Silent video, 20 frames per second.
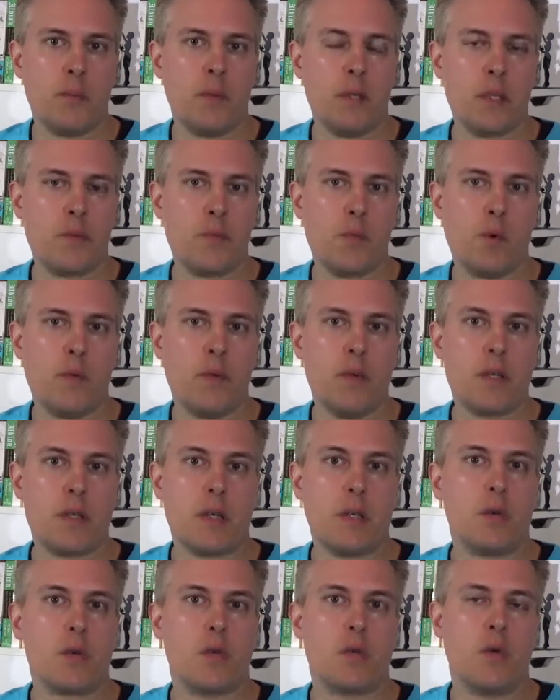these movies
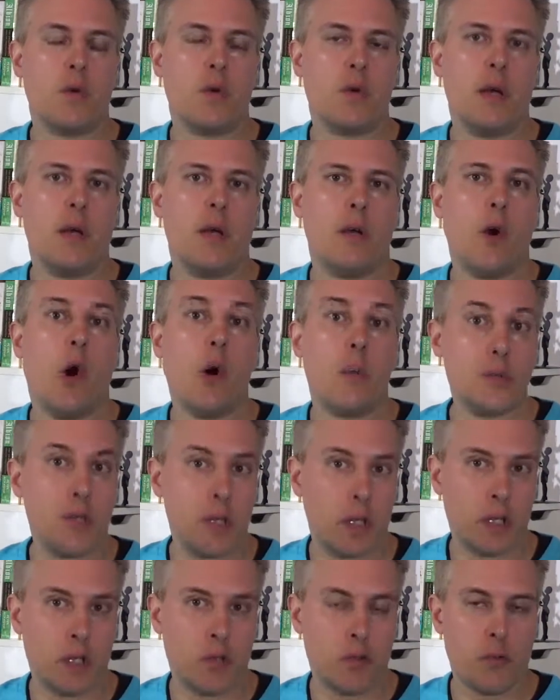and also
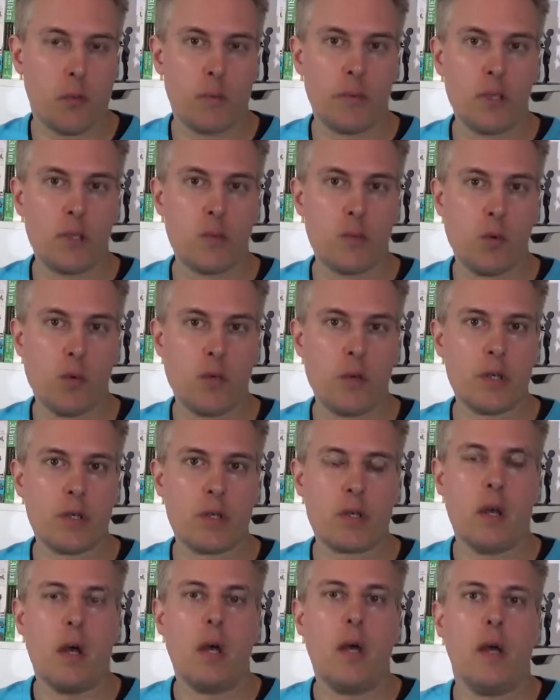objects from these movies